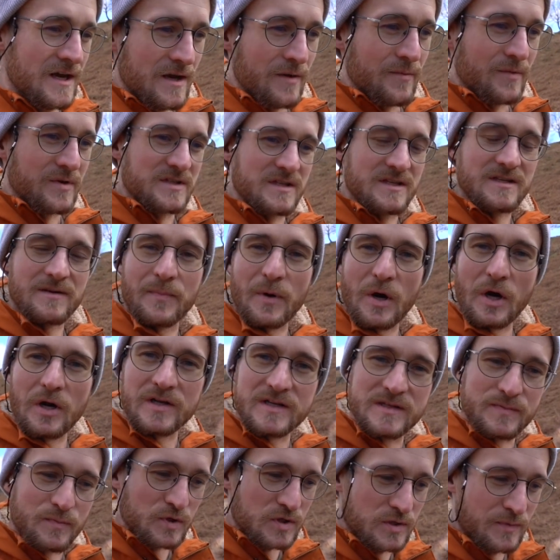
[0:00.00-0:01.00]
which is apparently
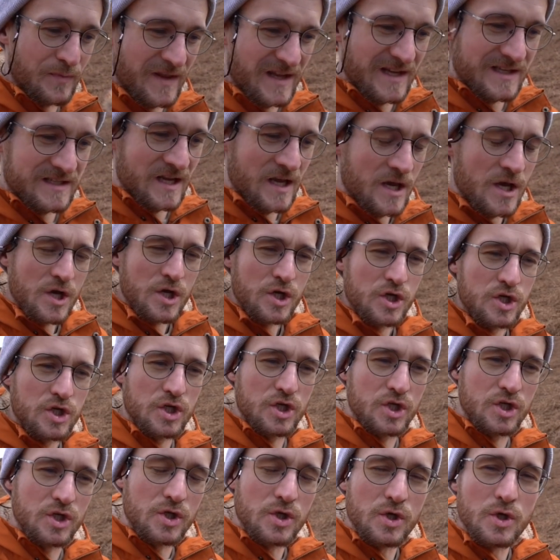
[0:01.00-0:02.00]
supposed to be this
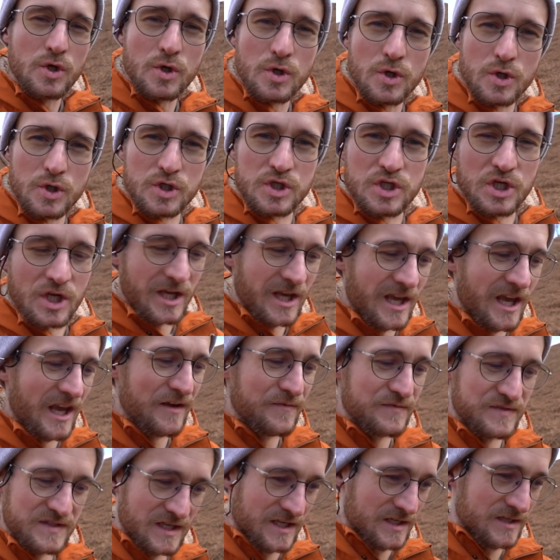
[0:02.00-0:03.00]
huge
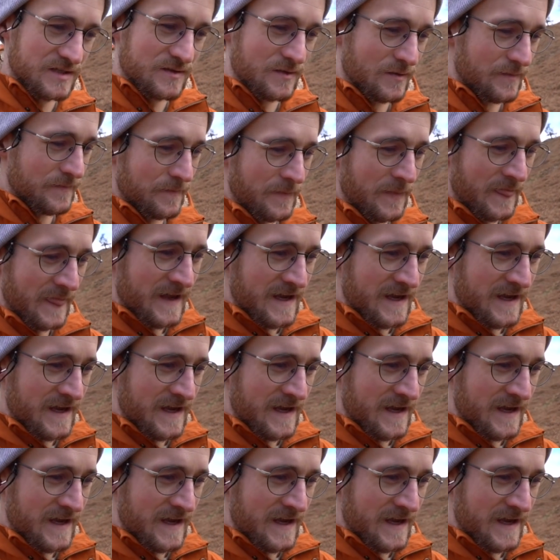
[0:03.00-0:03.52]
cave system,